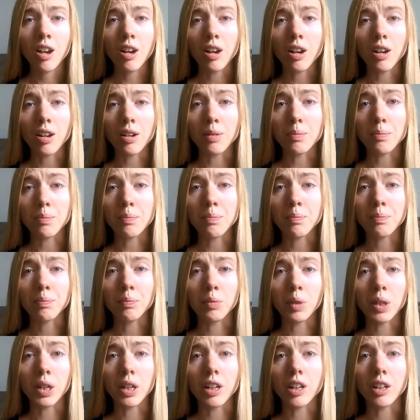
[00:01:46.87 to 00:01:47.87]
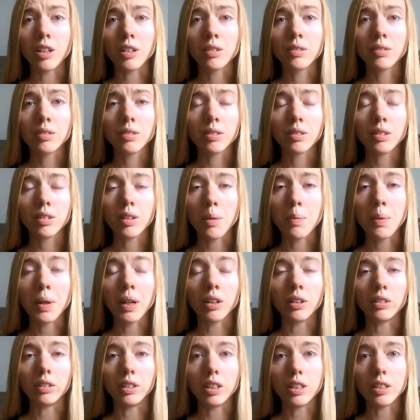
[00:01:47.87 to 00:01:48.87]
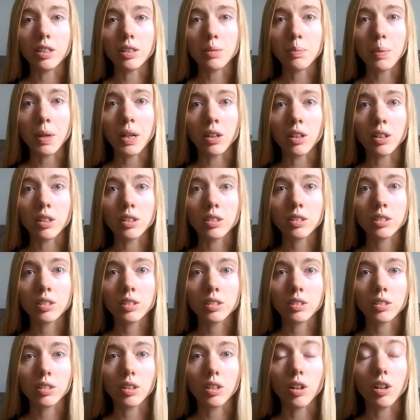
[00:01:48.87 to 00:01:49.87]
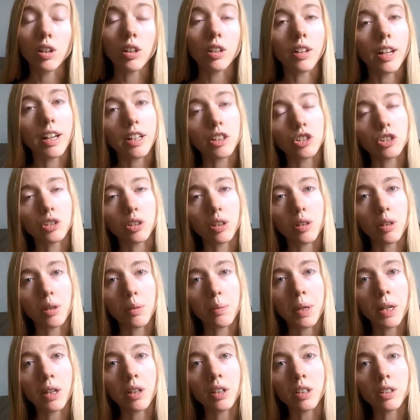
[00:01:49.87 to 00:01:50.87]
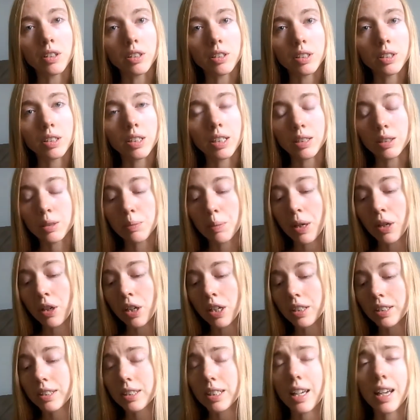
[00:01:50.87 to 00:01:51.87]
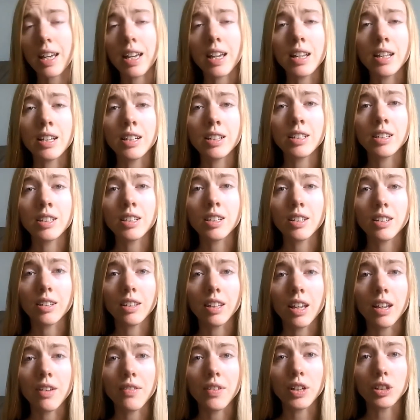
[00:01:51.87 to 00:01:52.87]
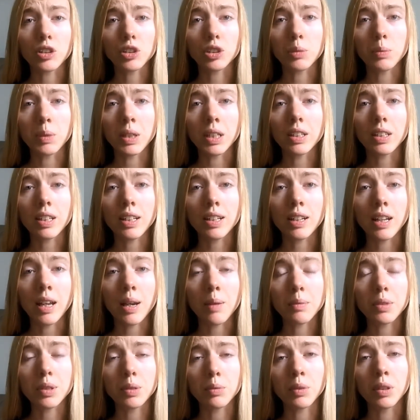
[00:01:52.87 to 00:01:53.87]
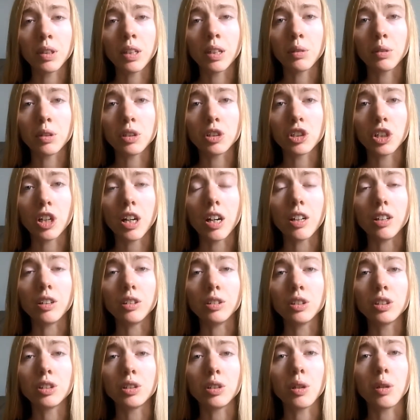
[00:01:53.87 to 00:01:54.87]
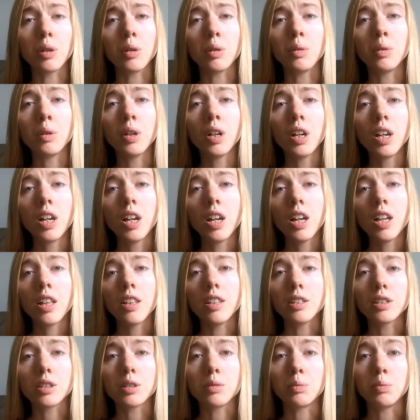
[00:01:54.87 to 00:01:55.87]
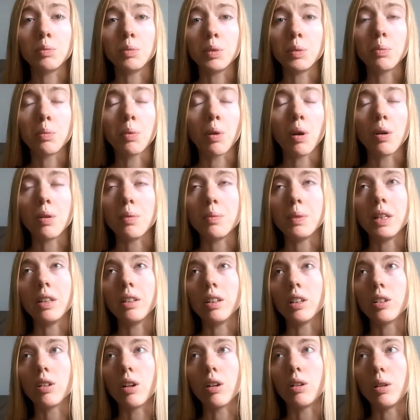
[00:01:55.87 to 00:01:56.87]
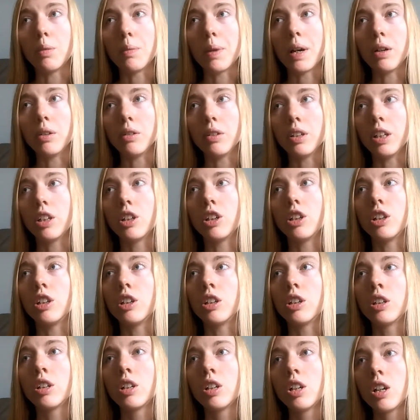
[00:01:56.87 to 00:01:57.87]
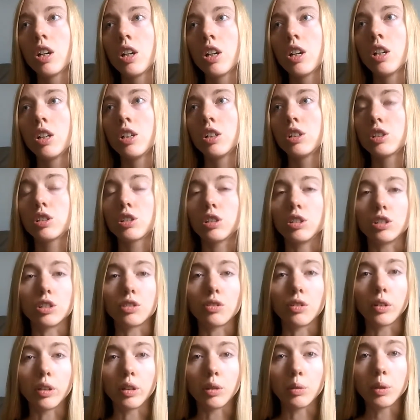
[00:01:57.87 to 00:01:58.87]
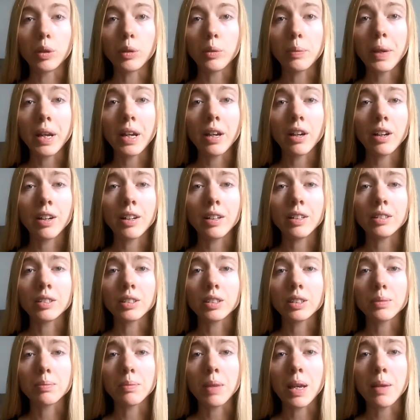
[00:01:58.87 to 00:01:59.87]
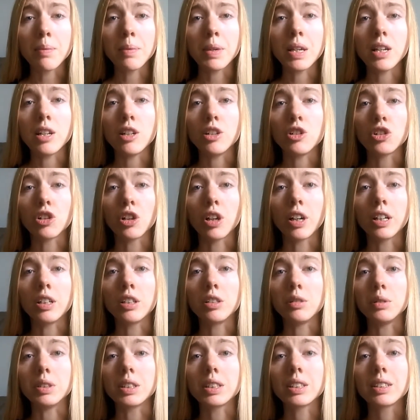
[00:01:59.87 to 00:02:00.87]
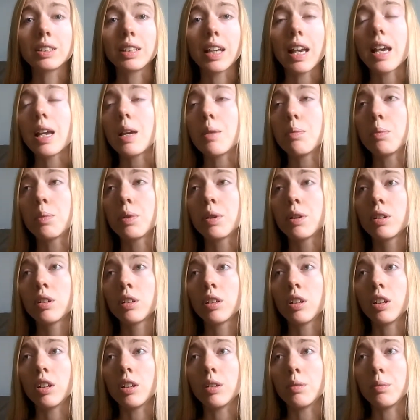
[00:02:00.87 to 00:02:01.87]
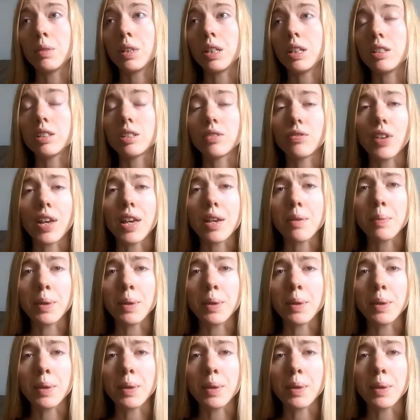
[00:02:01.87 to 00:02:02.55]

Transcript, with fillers: um, where apparently these parents aren't actually their parent, this kid's parents, and they have actually been kidnapped when they were a child. So this would probably be like all about their search for their real parents, maybe trying to escape um, these fake